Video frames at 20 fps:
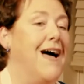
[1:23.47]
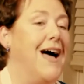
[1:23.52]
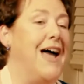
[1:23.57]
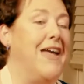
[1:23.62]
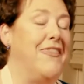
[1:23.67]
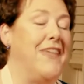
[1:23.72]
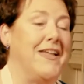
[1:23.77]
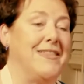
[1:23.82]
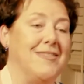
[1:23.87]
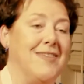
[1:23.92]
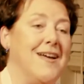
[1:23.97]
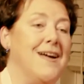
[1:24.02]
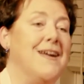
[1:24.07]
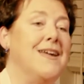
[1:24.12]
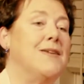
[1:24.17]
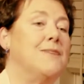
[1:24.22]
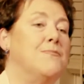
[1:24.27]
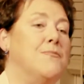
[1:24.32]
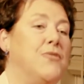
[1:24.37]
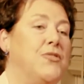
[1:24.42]
At that
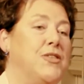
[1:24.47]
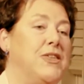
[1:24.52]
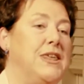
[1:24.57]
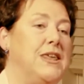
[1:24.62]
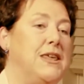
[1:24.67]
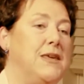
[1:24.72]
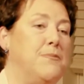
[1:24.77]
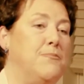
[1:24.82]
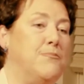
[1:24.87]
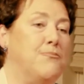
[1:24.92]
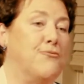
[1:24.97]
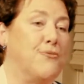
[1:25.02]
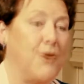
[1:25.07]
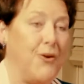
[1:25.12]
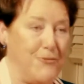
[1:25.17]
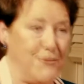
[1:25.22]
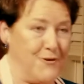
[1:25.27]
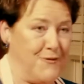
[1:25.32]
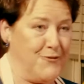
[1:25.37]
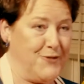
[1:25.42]
time, the
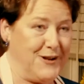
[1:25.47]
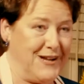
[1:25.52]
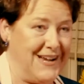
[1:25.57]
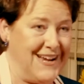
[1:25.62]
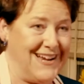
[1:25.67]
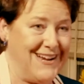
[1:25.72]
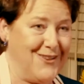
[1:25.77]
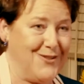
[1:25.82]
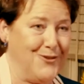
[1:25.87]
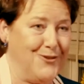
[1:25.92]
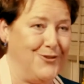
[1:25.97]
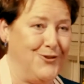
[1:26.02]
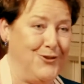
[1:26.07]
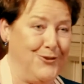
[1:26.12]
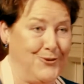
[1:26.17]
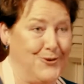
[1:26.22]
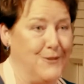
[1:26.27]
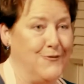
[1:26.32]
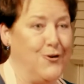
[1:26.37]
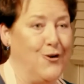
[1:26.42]
brother of the king, the
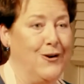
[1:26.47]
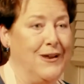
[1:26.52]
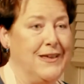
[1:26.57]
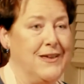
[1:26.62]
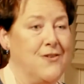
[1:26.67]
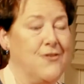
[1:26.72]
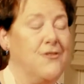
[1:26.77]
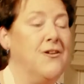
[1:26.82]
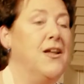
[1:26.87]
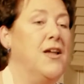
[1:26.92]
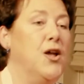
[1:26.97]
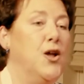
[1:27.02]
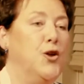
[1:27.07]
Duke of Orleans,